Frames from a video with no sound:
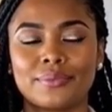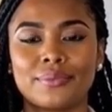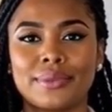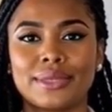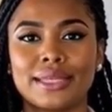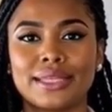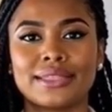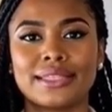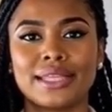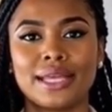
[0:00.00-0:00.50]

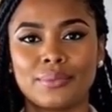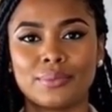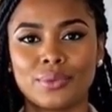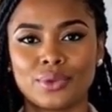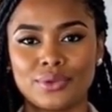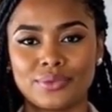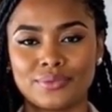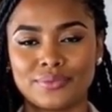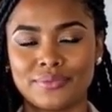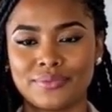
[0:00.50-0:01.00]

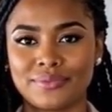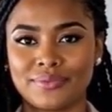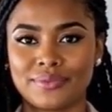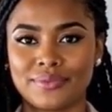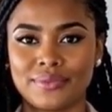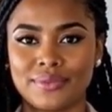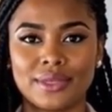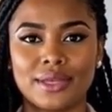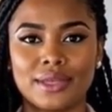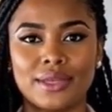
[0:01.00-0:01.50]
Example,
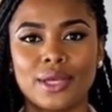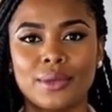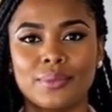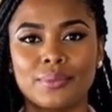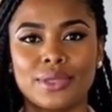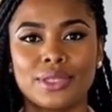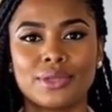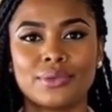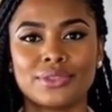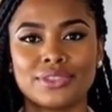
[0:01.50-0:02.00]
a
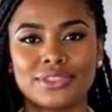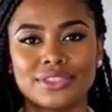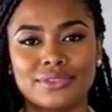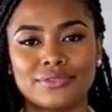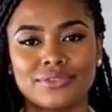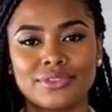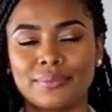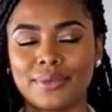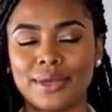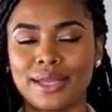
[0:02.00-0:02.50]
company
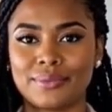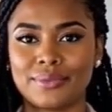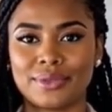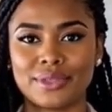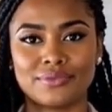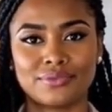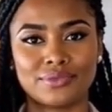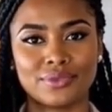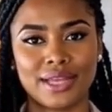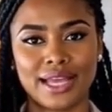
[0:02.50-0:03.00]
receives
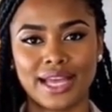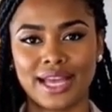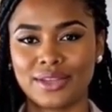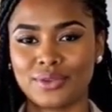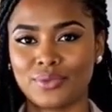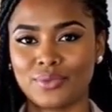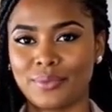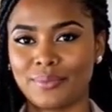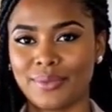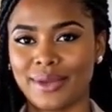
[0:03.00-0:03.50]
payment for
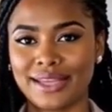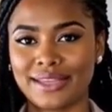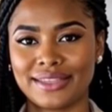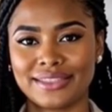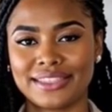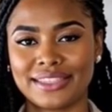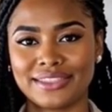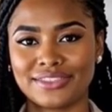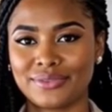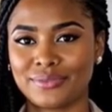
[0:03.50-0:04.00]
annual
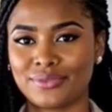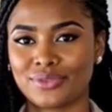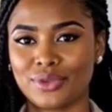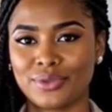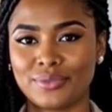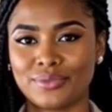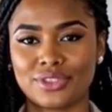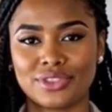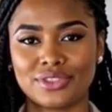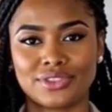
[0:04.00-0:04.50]
magazine
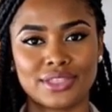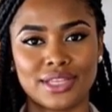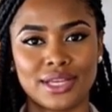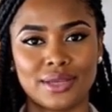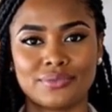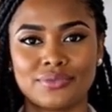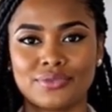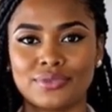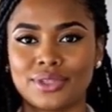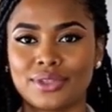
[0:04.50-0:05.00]
subscriptions
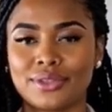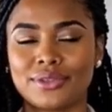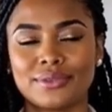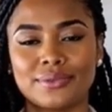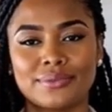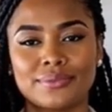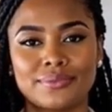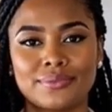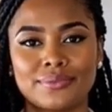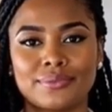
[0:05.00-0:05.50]
upfront.
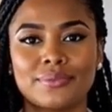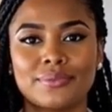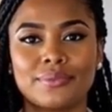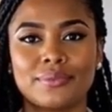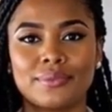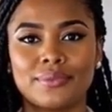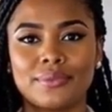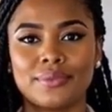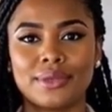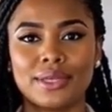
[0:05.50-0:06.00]

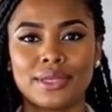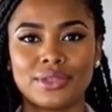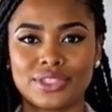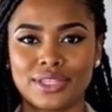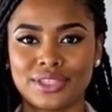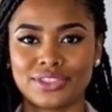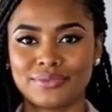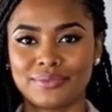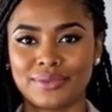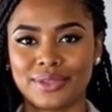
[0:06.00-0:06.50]

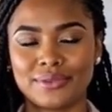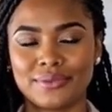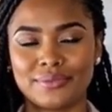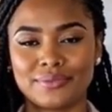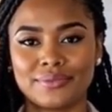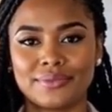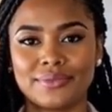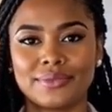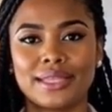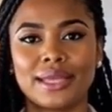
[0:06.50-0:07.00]
Adjustment.
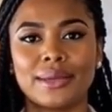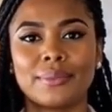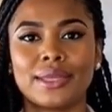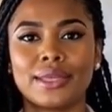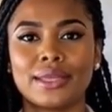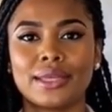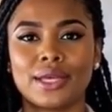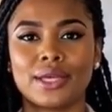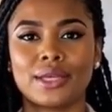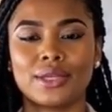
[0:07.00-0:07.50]

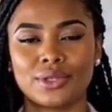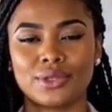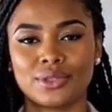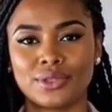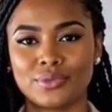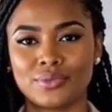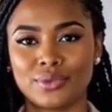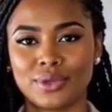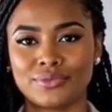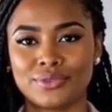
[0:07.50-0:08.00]
Debit
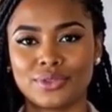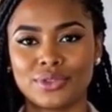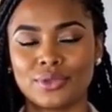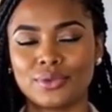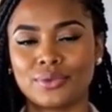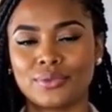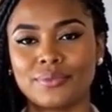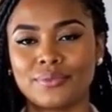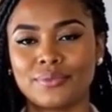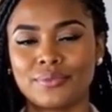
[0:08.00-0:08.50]
unearned
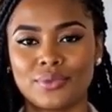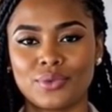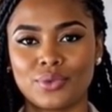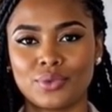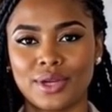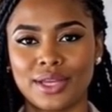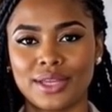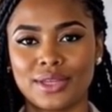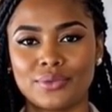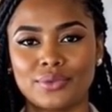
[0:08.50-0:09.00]
revenue,
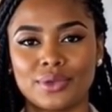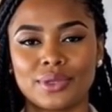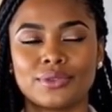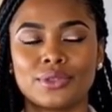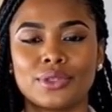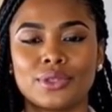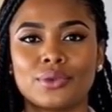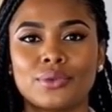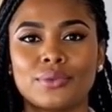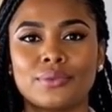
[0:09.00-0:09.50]
credit
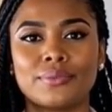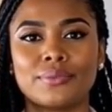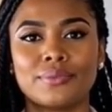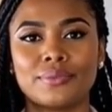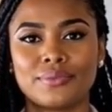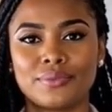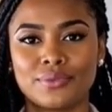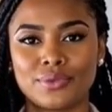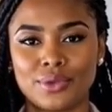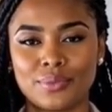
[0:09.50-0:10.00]
revenue
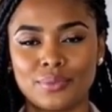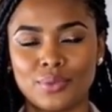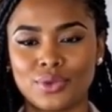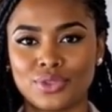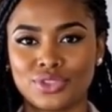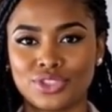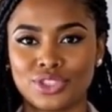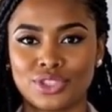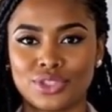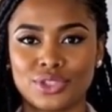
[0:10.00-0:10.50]
for the
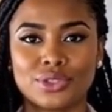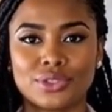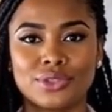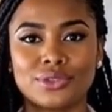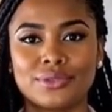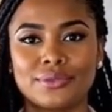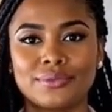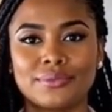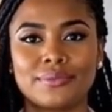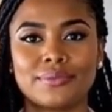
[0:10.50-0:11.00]
portion
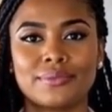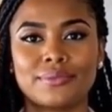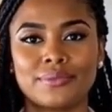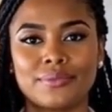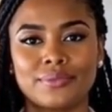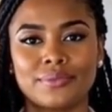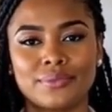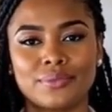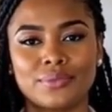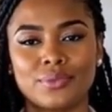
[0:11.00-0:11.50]
earned.
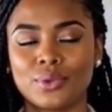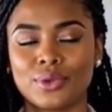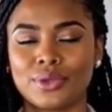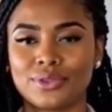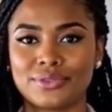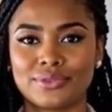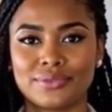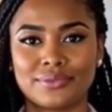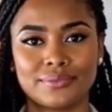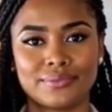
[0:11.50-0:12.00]

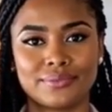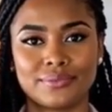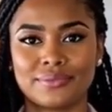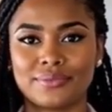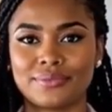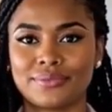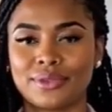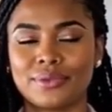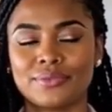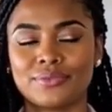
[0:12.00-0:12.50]
4th,
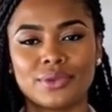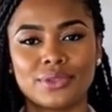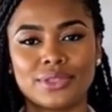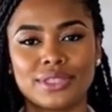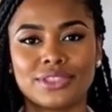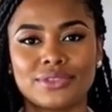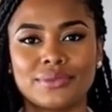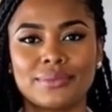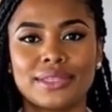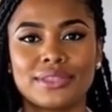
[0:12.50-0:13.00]
deferred
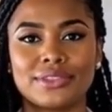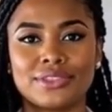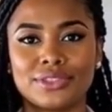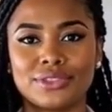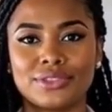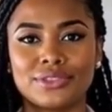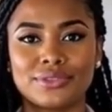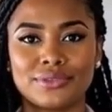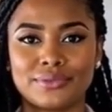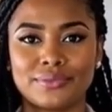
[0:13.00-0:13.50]

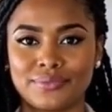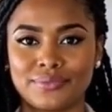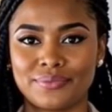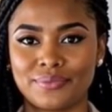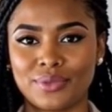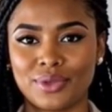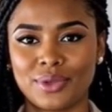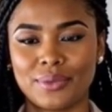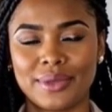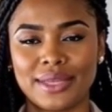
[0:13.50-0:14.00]
expenses,
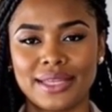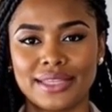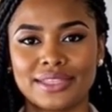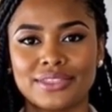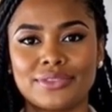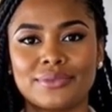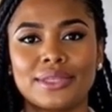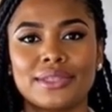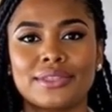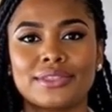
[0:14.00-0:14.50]
prepaid
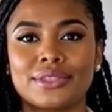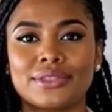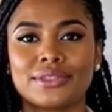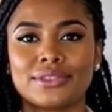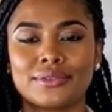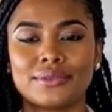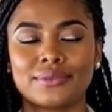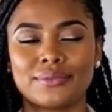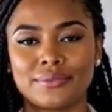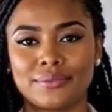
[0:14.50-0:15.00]

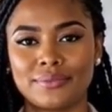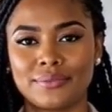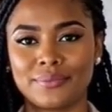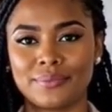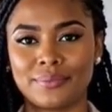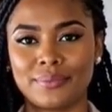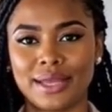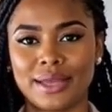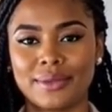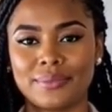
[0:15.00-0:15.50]
expenses,
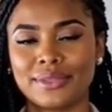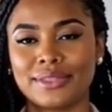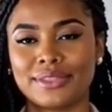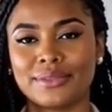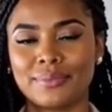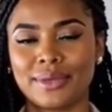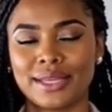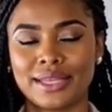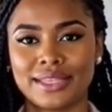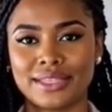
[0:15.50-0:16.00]
payments
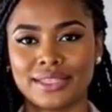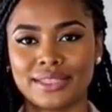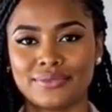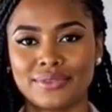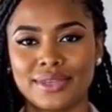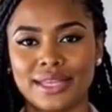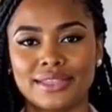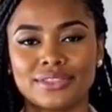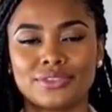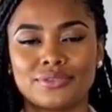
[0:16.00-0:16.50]
made in
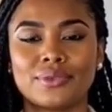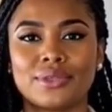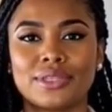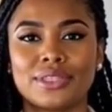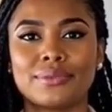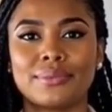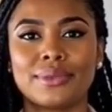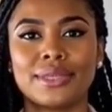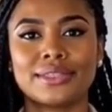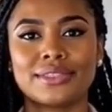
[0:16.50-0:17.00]
advance for
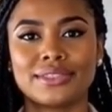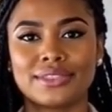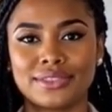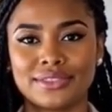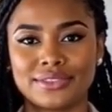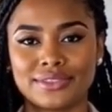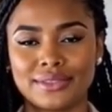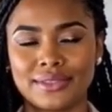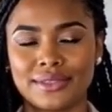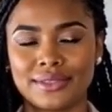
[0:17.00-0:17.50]

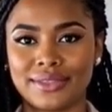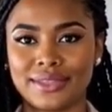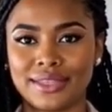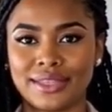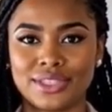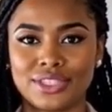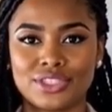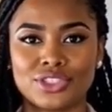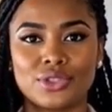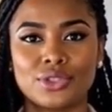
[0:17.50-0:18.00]
expenses
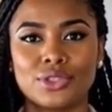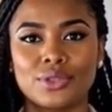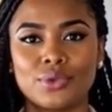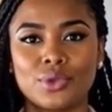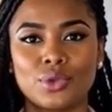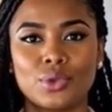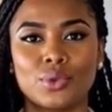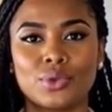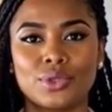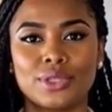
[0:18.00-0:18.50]
initially
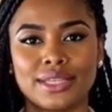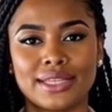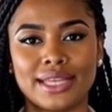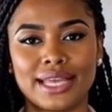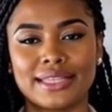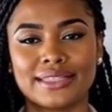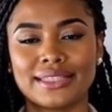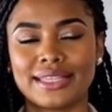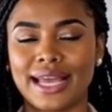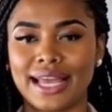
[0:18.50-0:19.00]
recorded
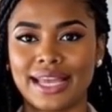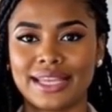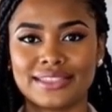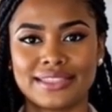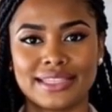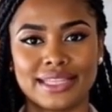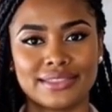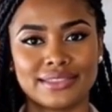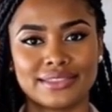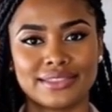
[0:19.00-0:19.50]
as
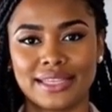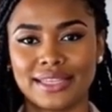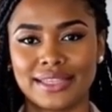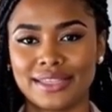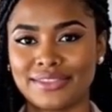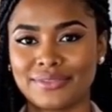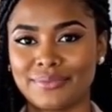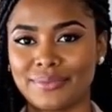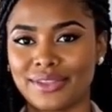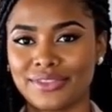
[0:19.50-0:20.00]
assets and
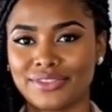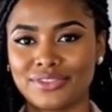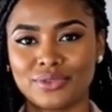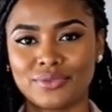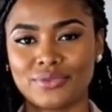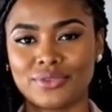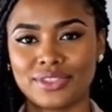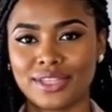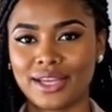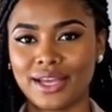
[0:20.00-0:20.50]
expensed
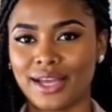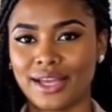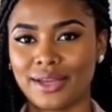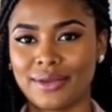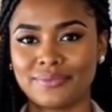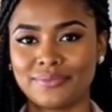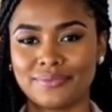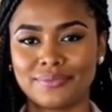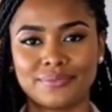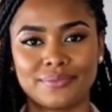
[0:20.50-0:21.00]
over
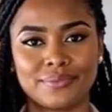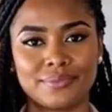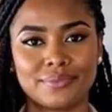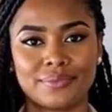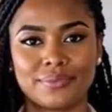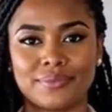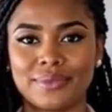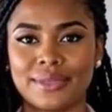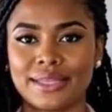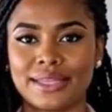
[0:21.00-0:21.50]
time.
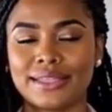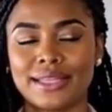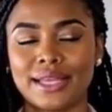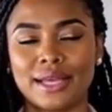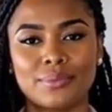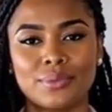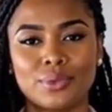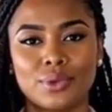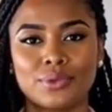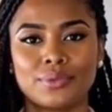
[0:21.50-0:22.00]

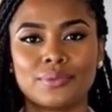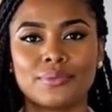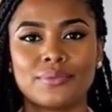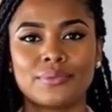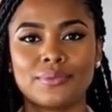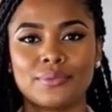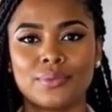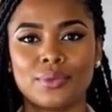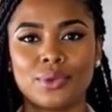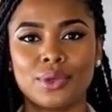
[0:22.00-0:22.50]
Example,
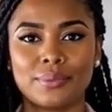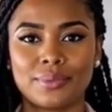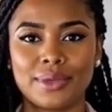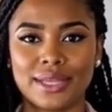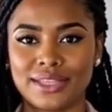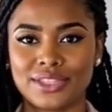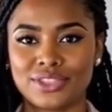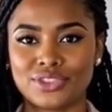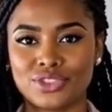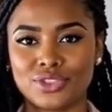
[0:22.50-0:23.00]

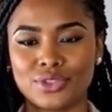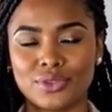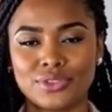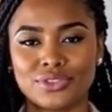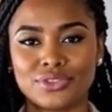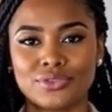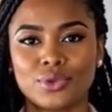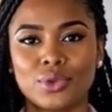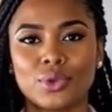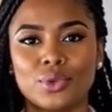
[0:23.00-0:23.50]
prepaid
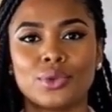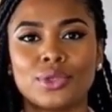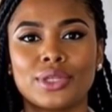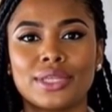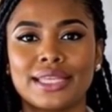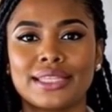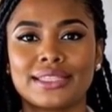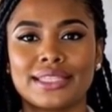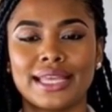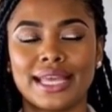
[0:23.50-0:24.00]
insurance
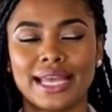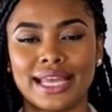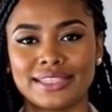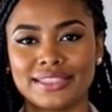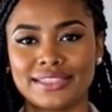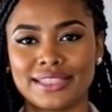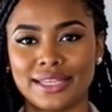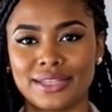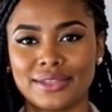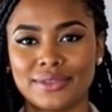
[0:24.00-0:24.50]
recorded as an
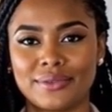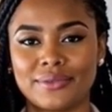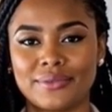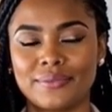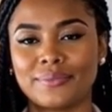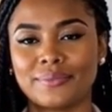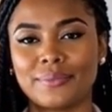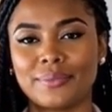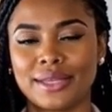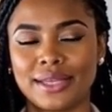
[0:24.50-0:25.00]
asset
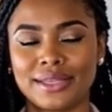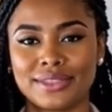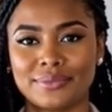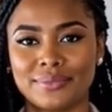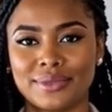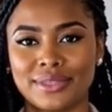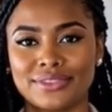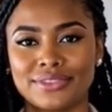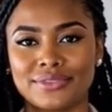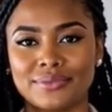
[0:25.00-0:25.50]
but
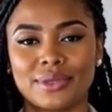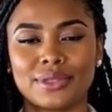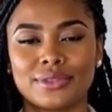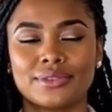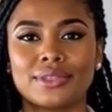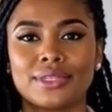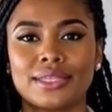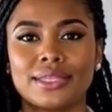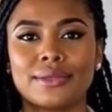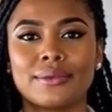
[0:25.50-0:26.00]
expensed
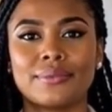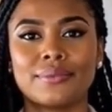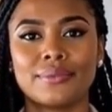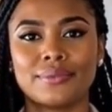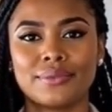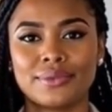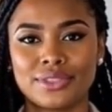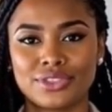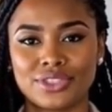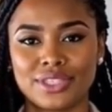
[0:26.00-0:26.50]
monthly.
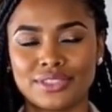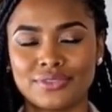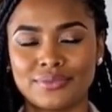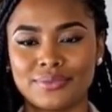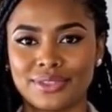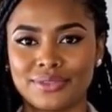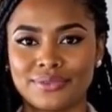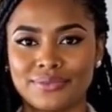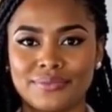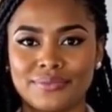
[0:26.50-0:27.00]
Adjustment.